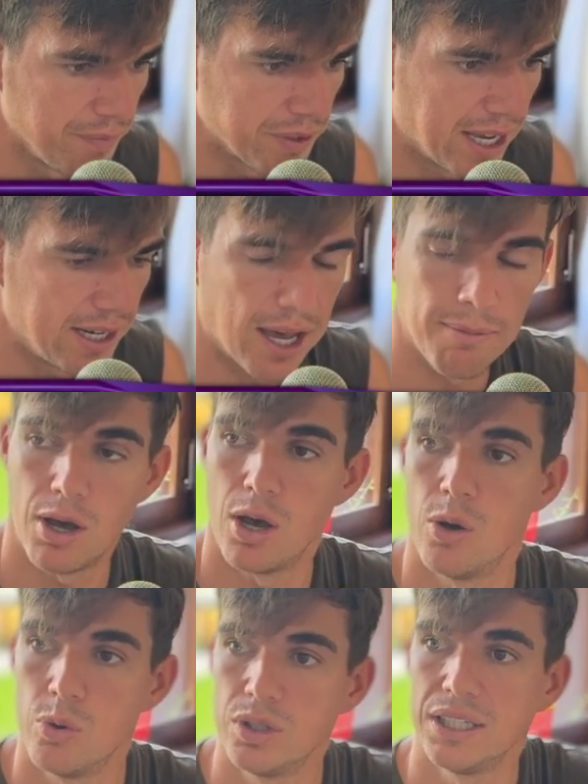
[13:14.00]
And I'm
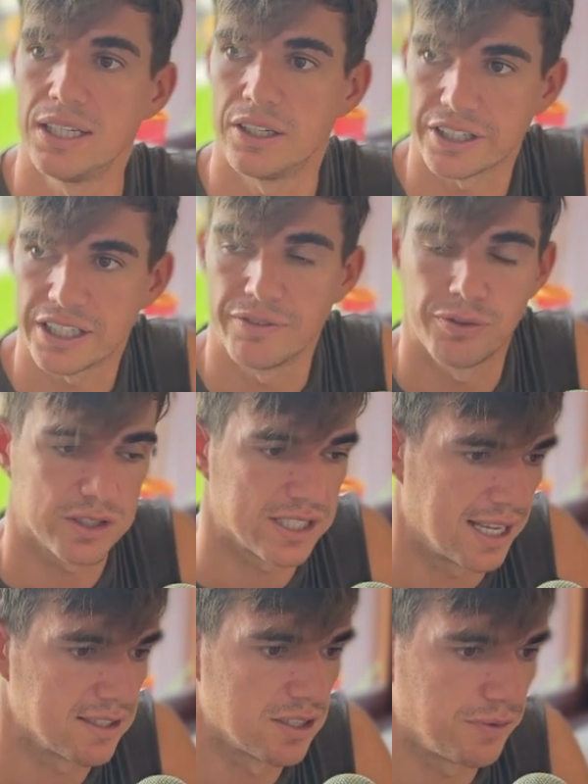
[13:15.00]
only looking for
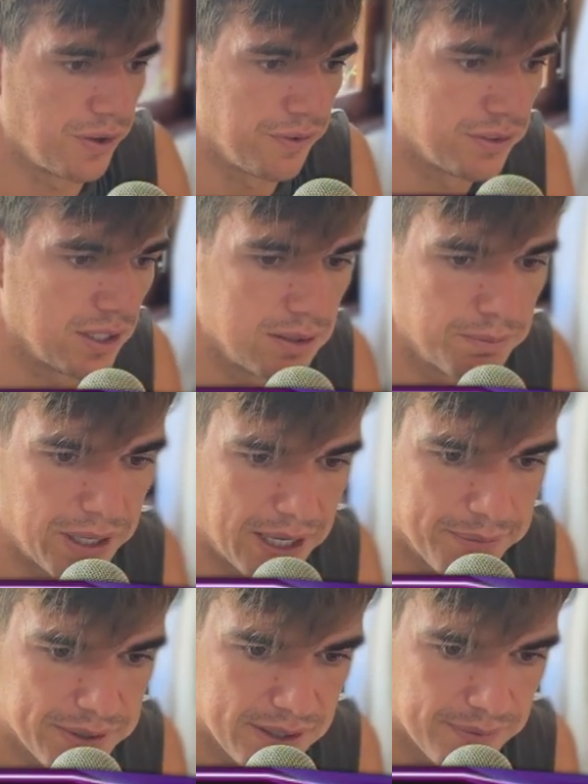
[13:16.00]
10 to 15
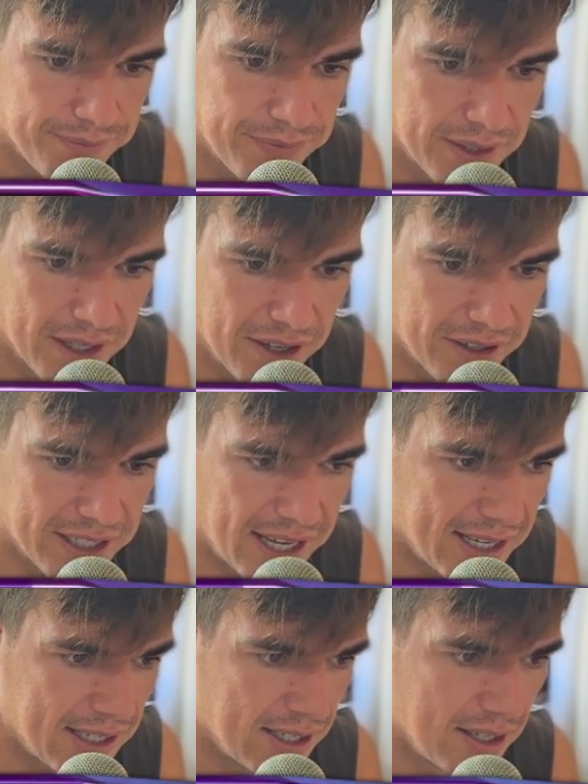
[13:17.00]
pips,
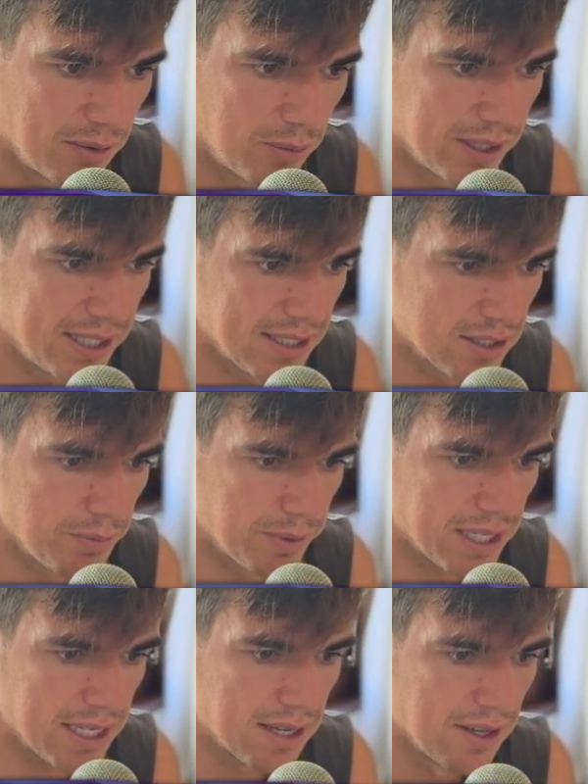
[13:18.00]
okay? We need to
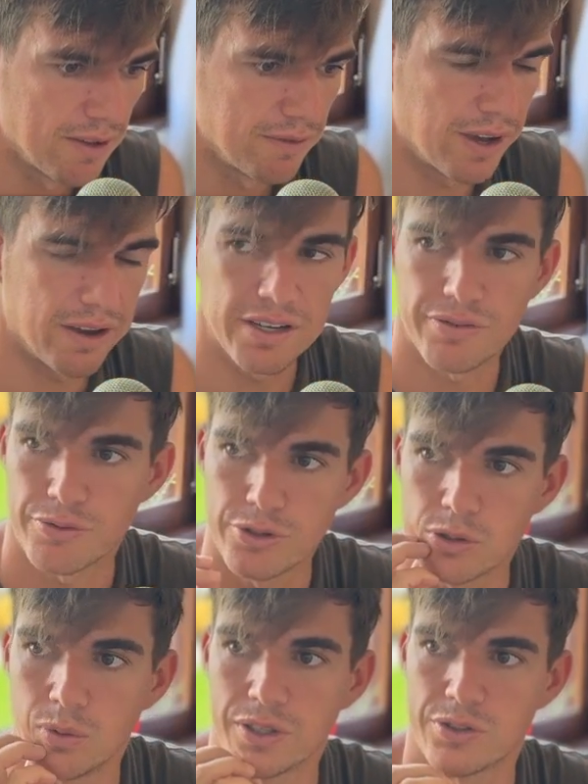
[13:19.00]
be very
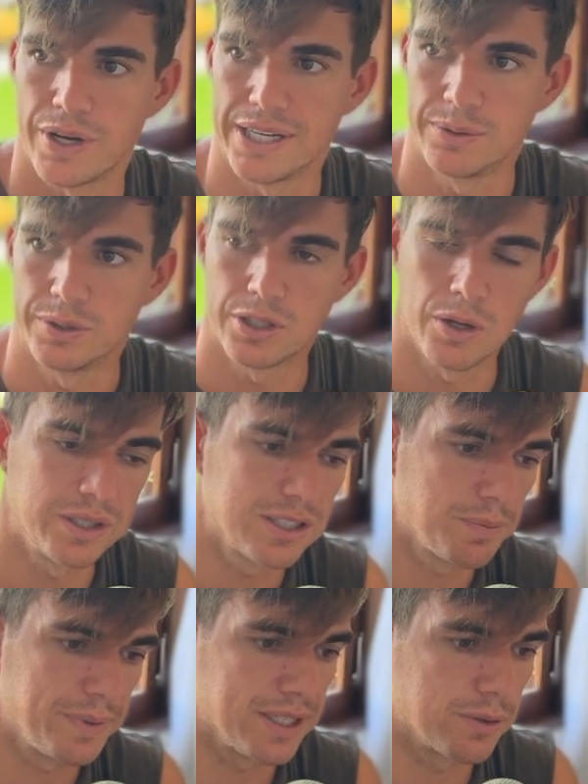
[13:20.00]
frugal with trading. We don't need
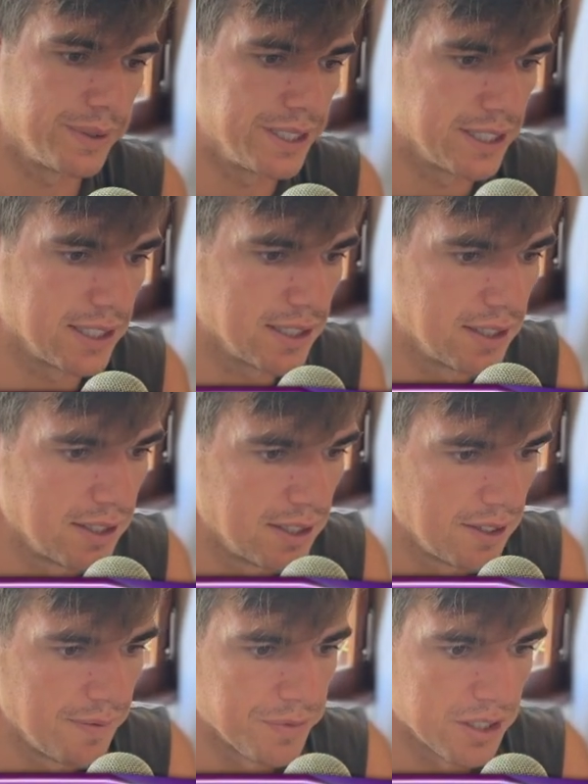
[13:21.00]
to be greedy.
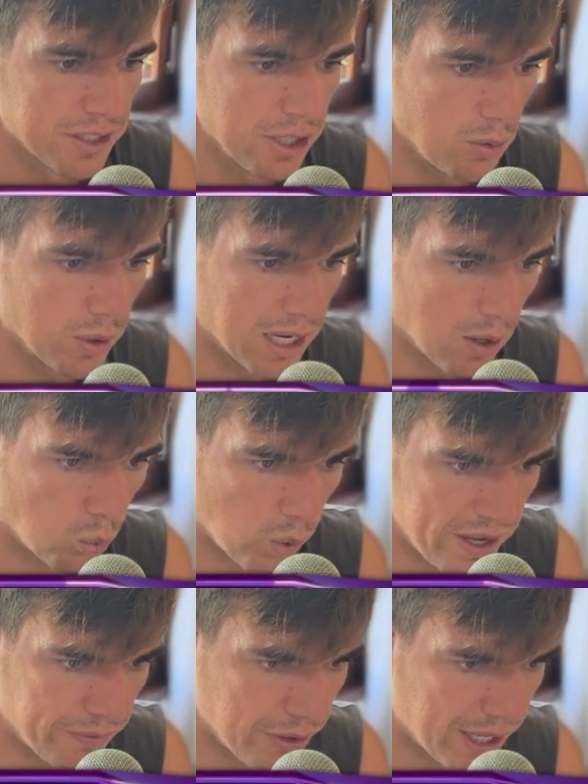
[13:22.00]
So we're going to
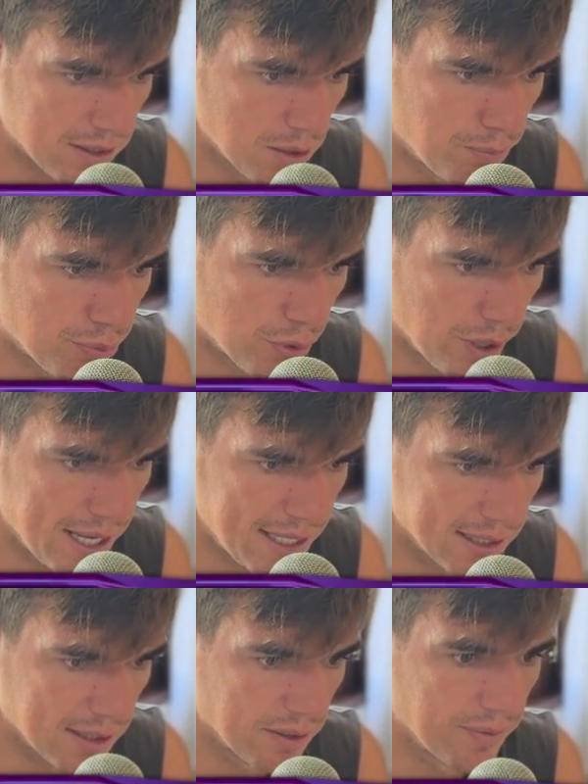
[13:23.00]
wait for that to
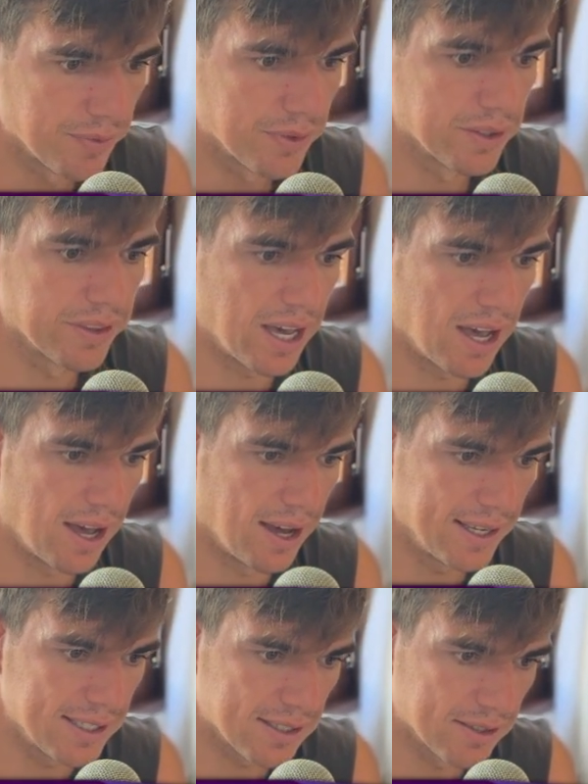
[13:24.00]
break the
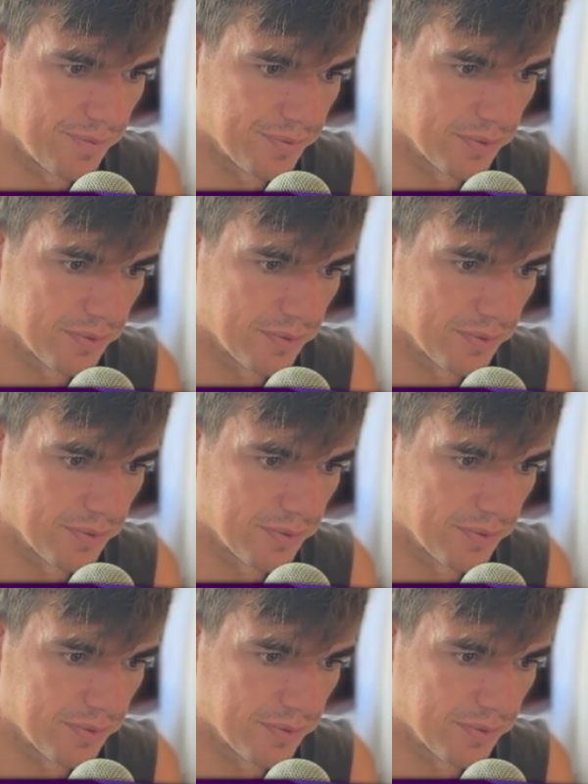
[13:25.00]
highs.